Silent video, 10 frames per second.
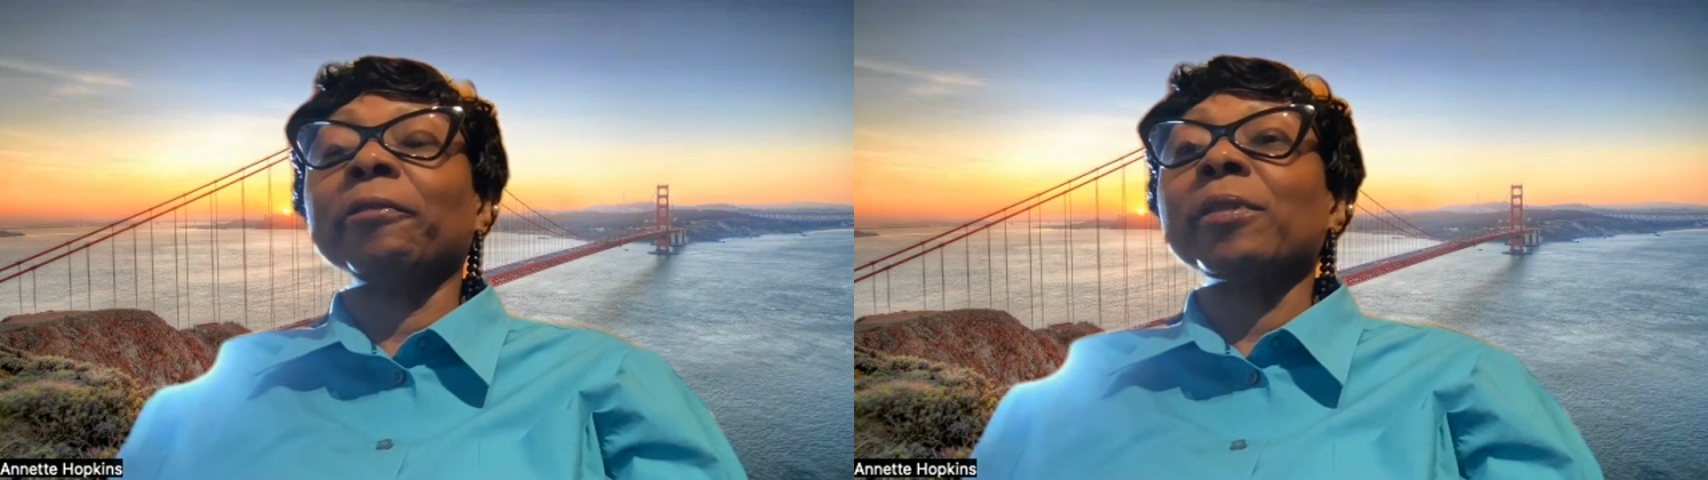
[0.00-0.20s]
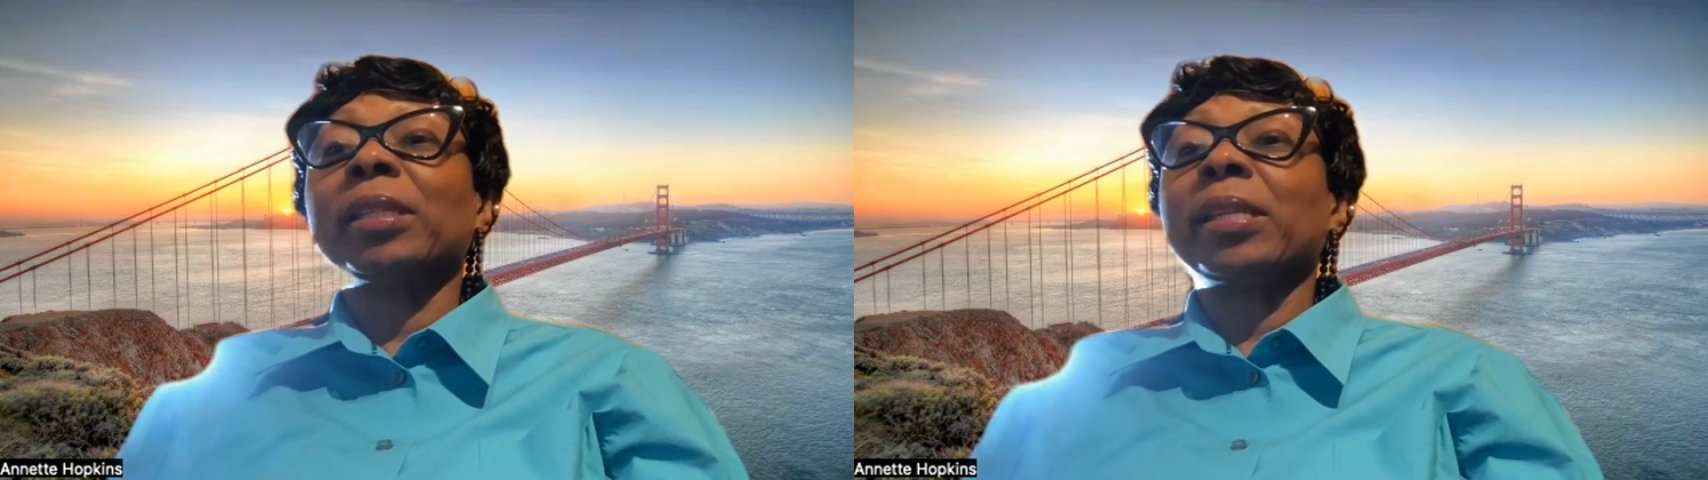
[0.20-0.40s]

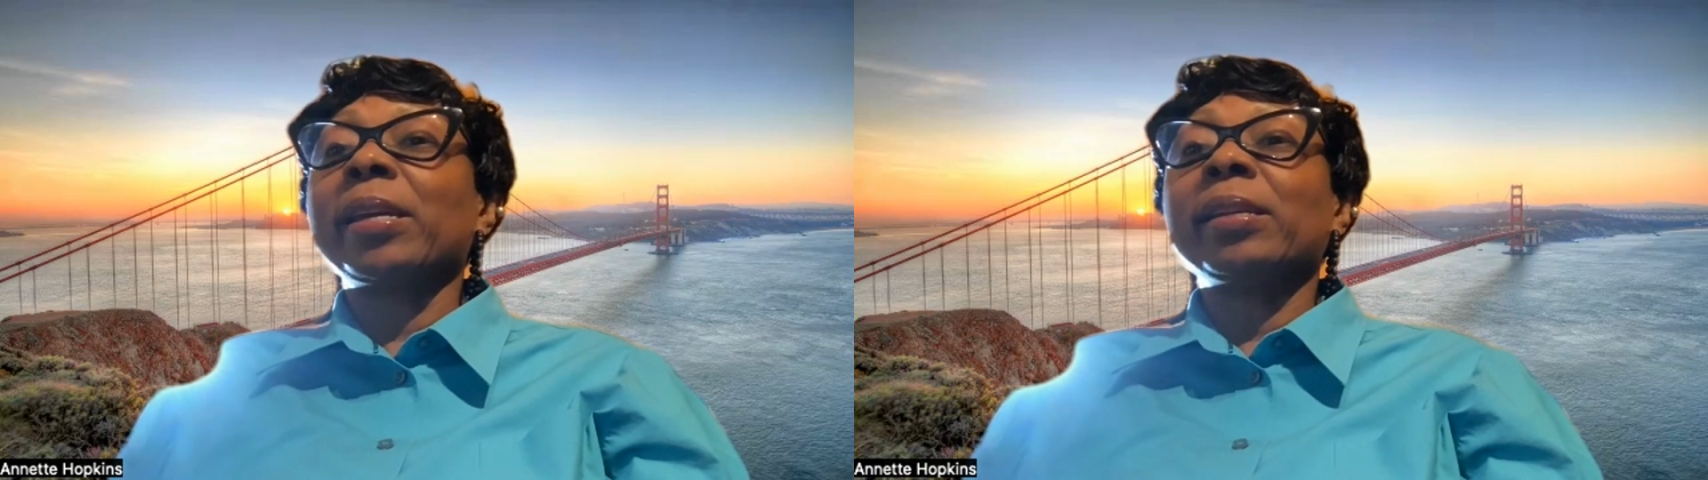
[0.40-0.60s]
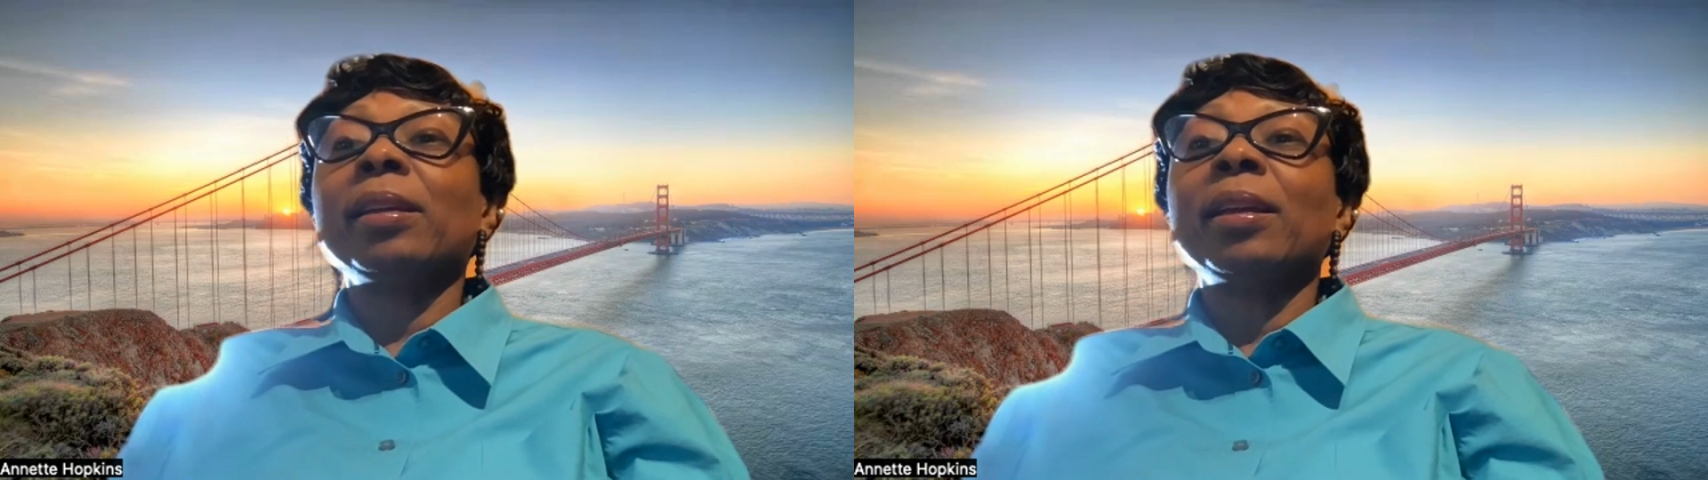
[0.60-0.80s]
first day